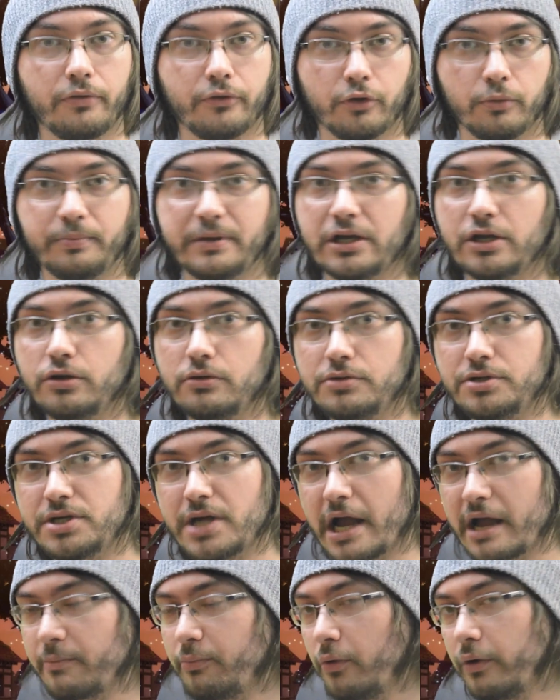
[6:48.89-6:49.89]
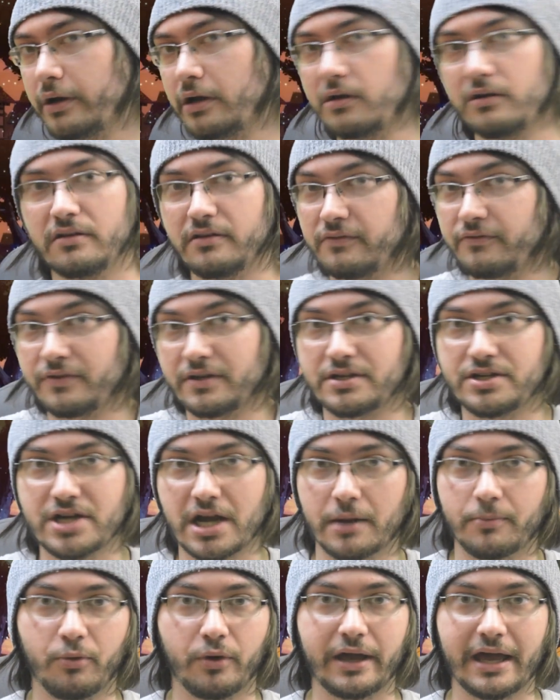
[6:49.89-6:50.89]
there'll be a new checkpoint, and if a
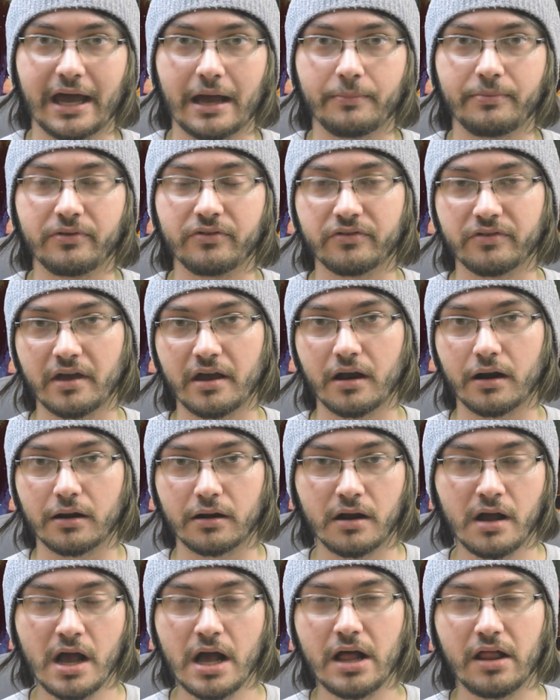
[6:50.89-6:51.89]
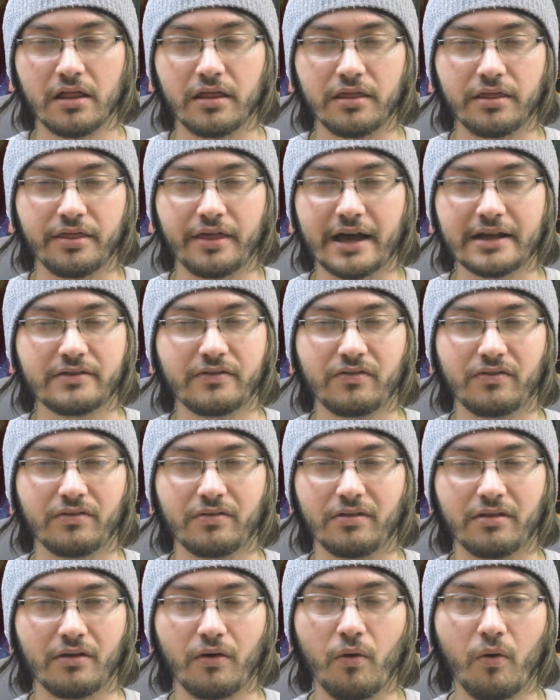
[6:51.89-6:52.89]
checkpoint happens there,
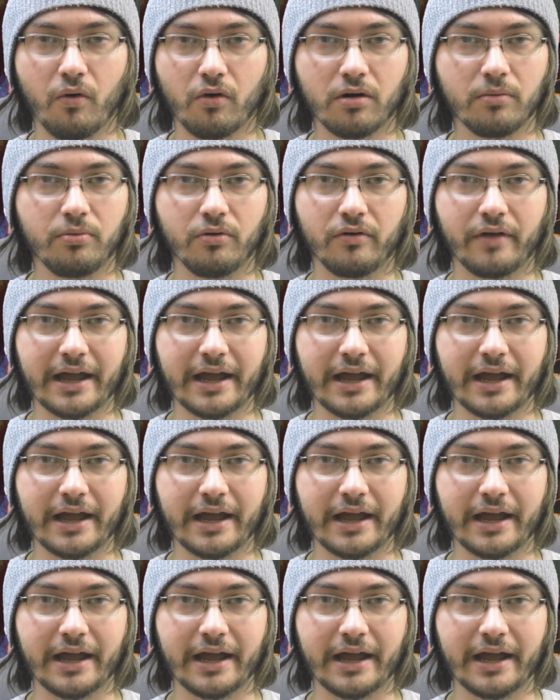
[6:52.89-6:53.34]
that's horrible.